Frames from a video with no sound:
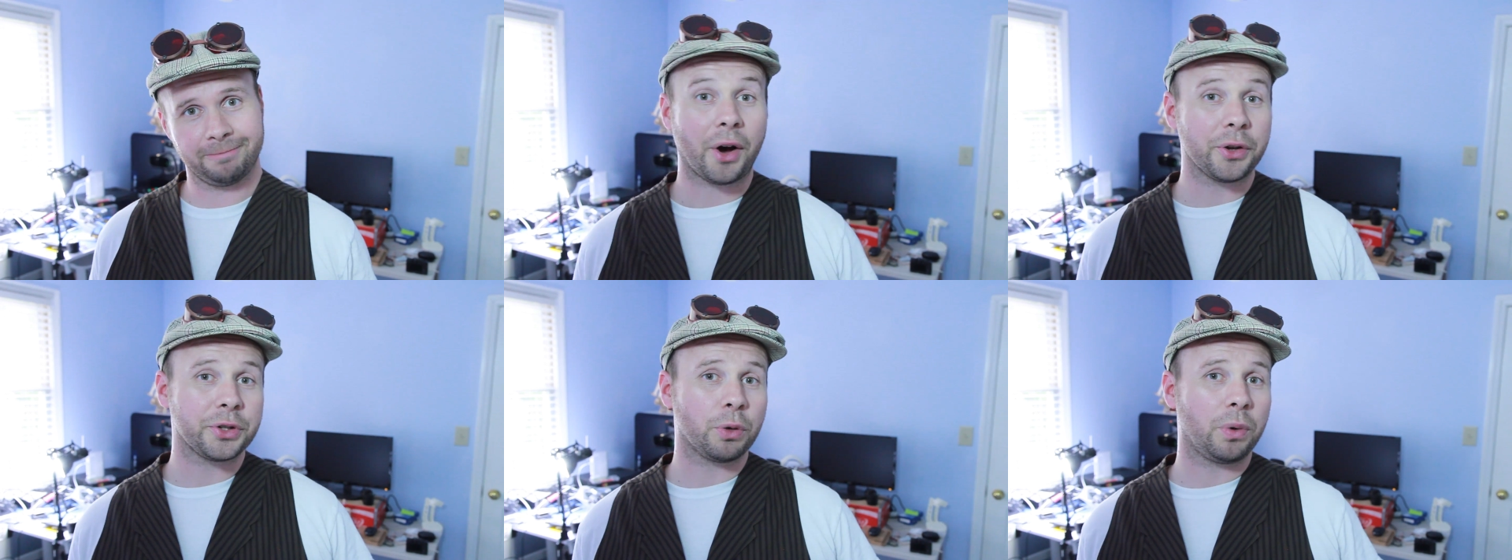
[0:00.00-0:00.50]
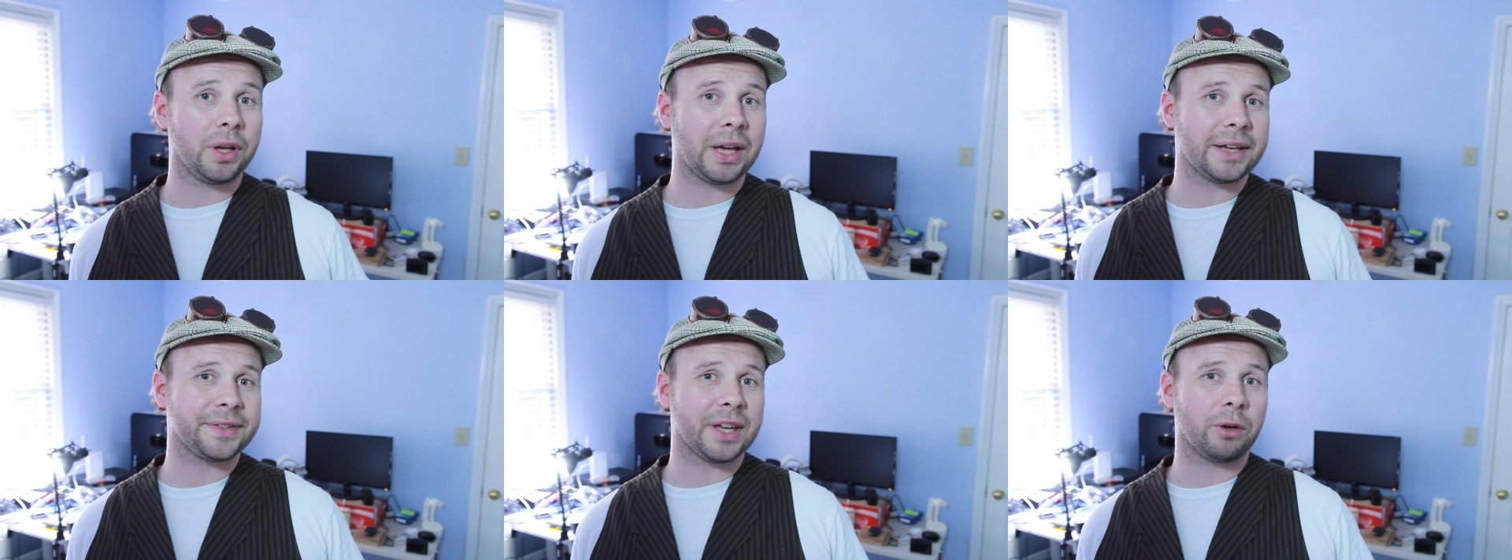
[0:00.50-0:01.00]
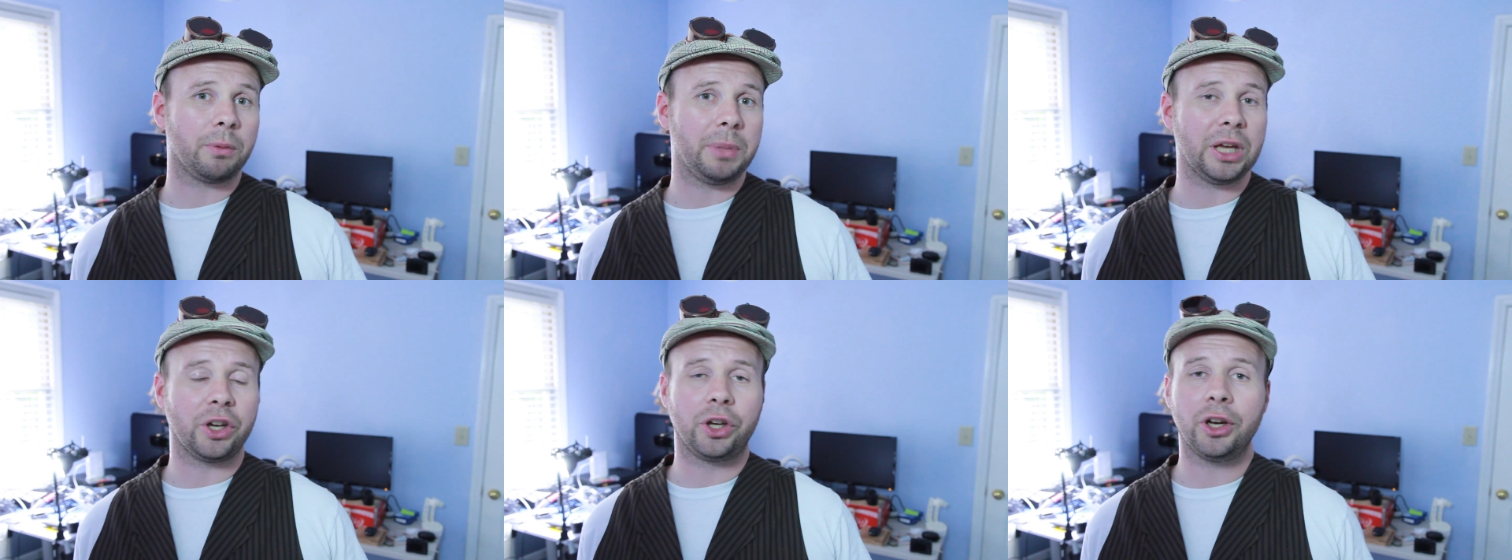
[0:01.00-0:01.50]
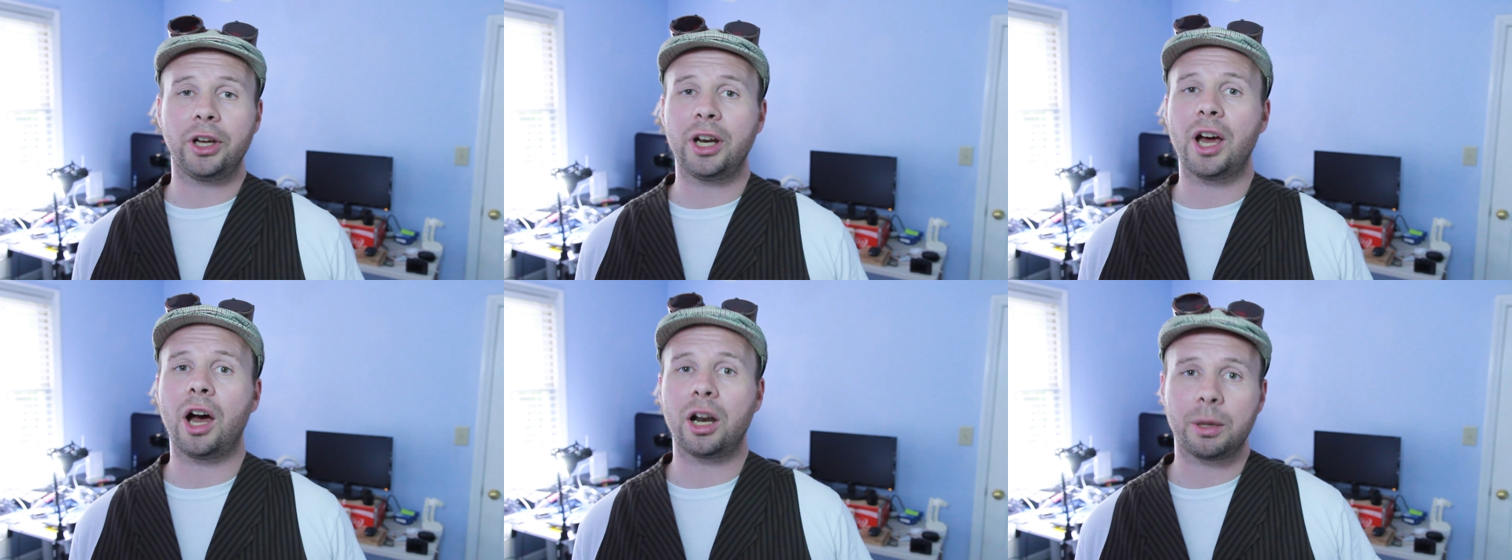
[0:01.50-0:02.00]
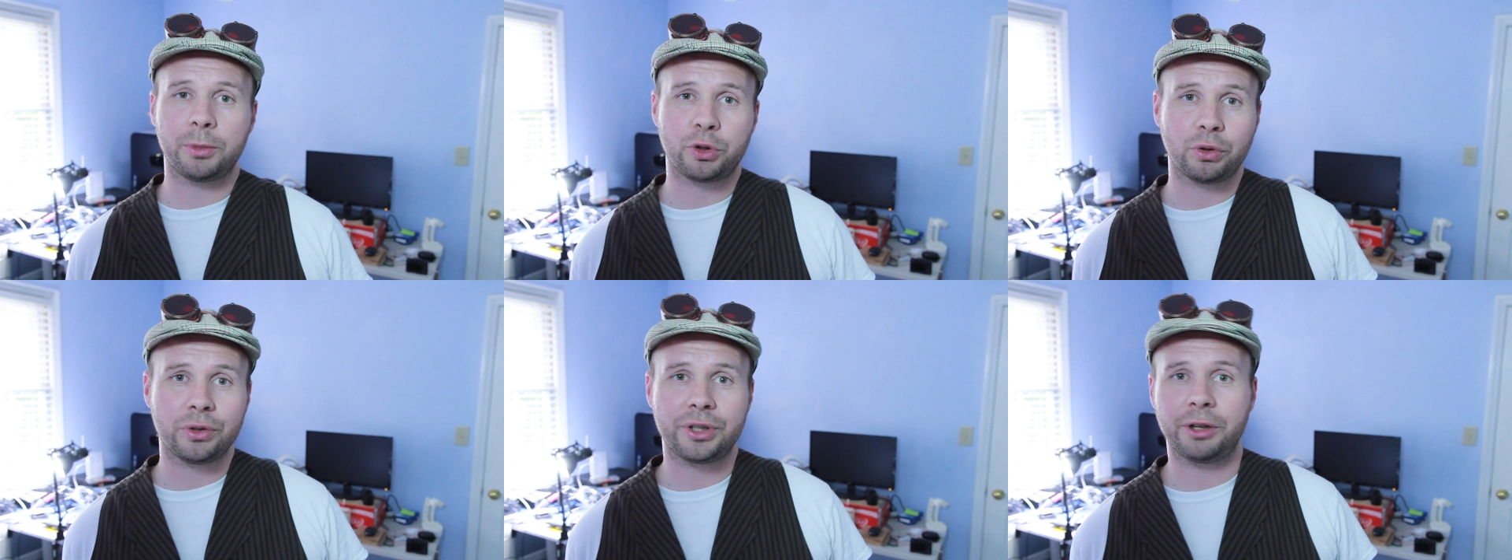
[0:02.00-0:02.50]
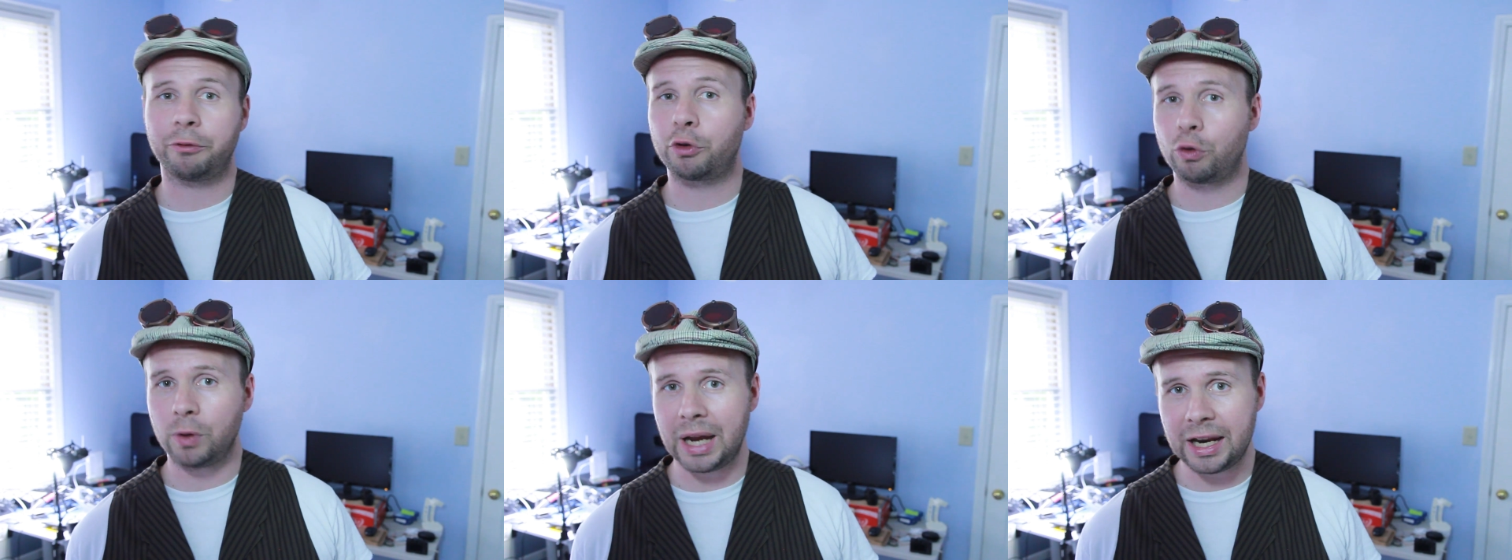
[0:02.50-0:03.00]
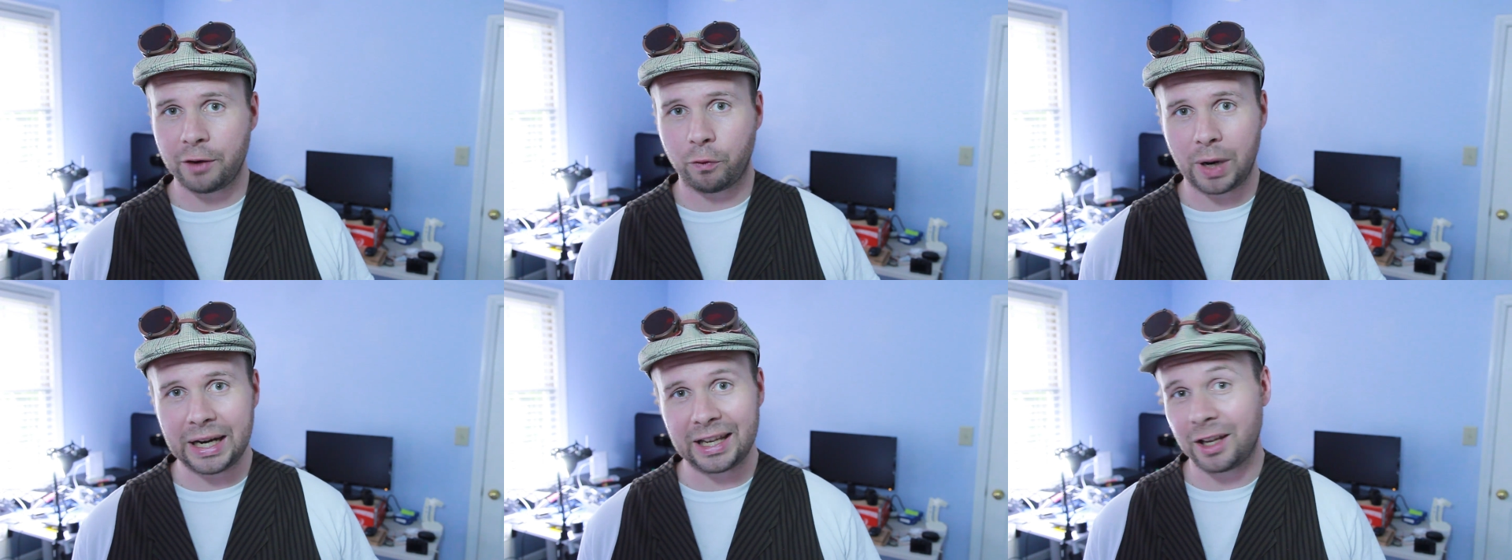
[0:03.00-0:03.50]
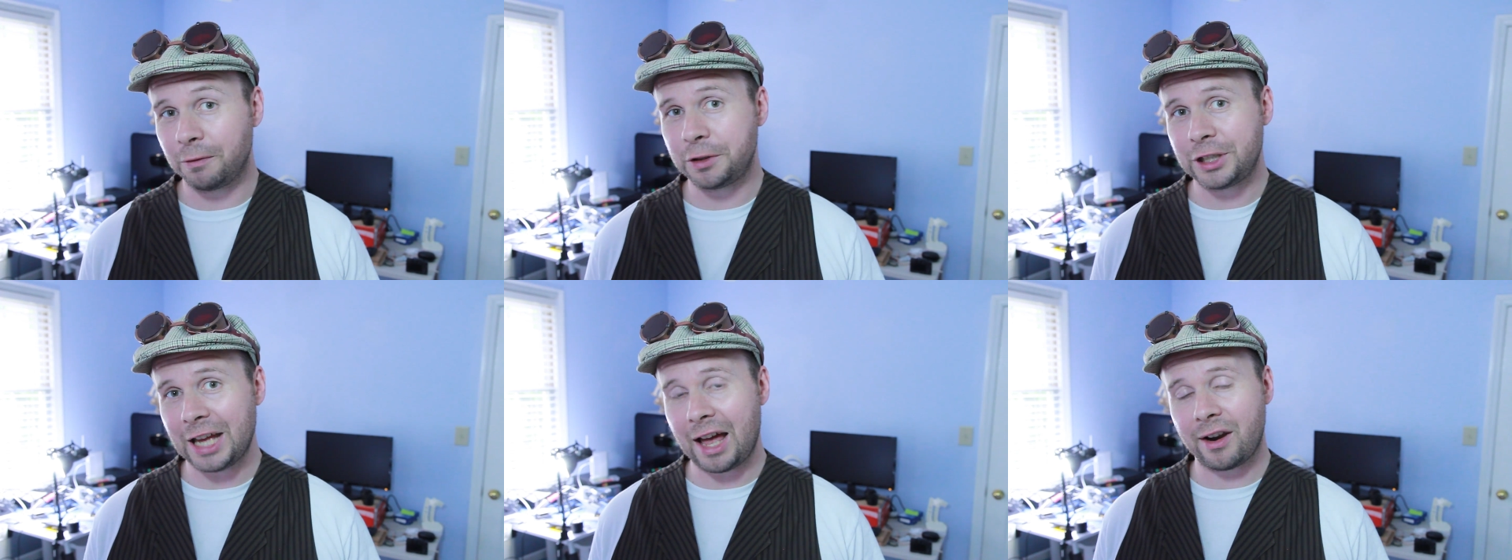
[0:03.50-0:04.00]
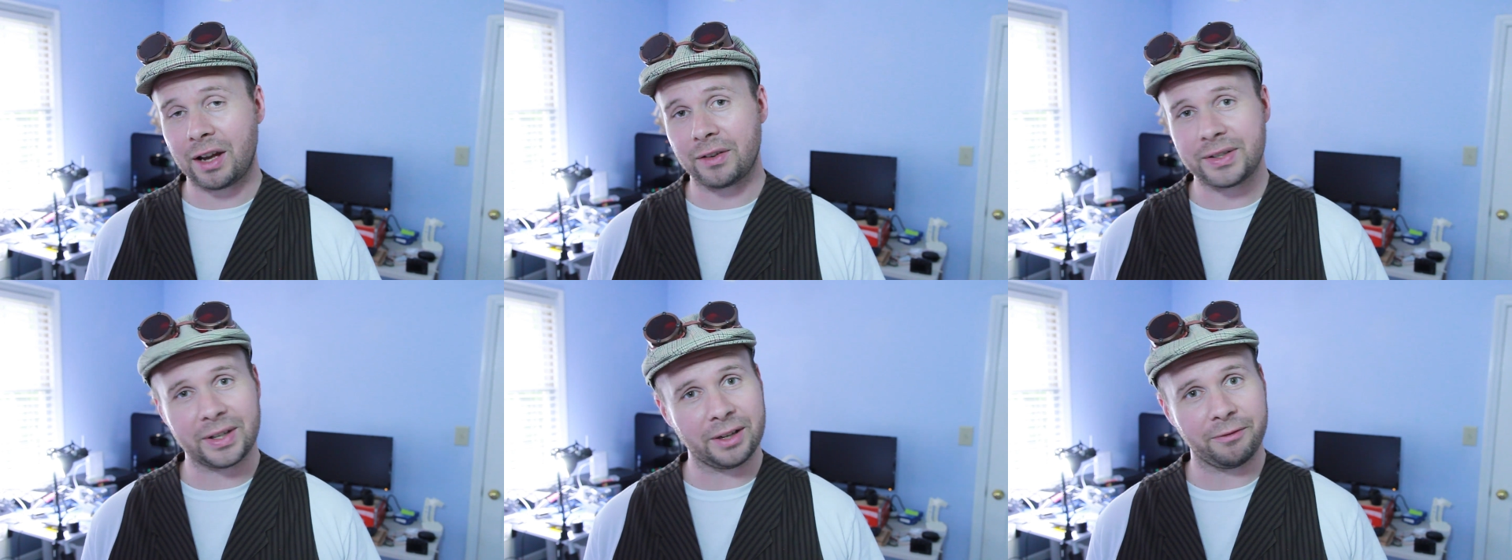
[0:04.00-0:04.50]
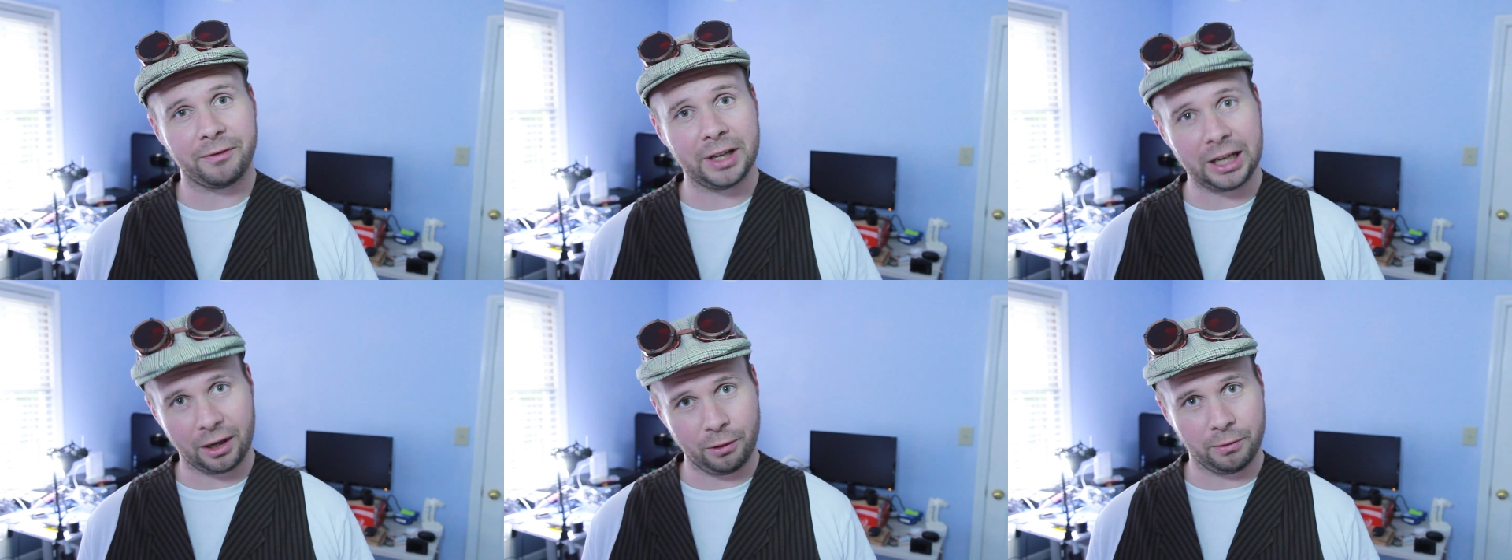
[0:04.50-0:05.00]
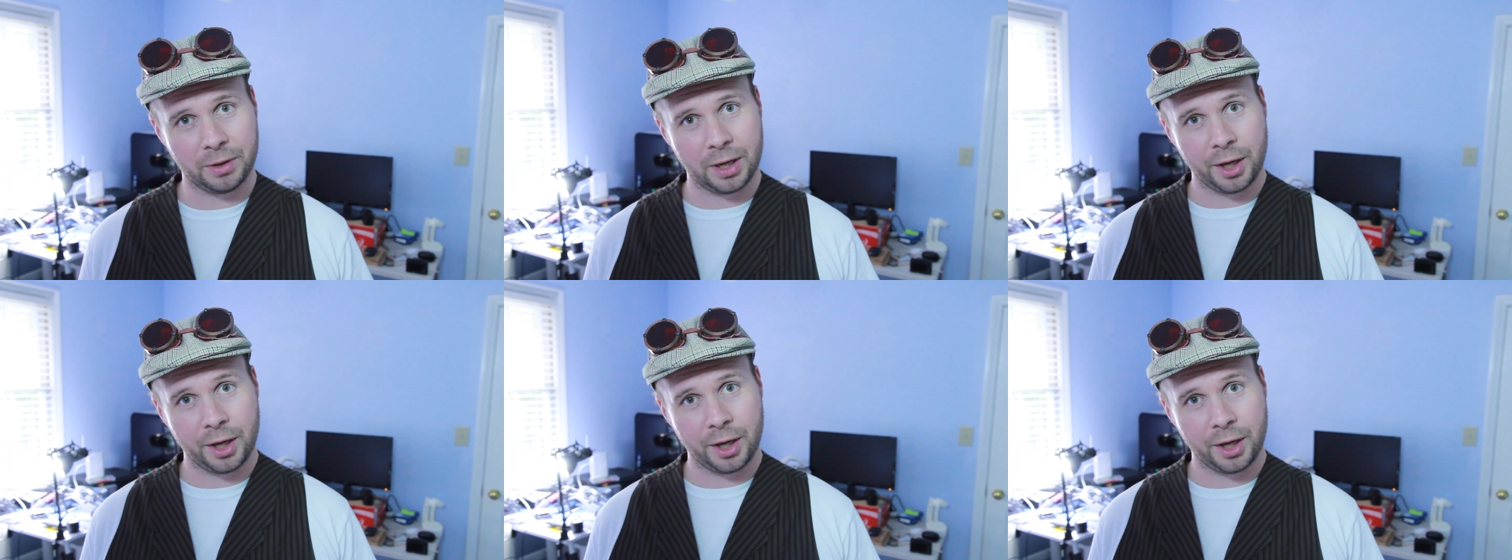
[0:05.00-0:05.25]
Also, what do you guys think would be a good, unobtrusive, creative way to give shout-outs in a video?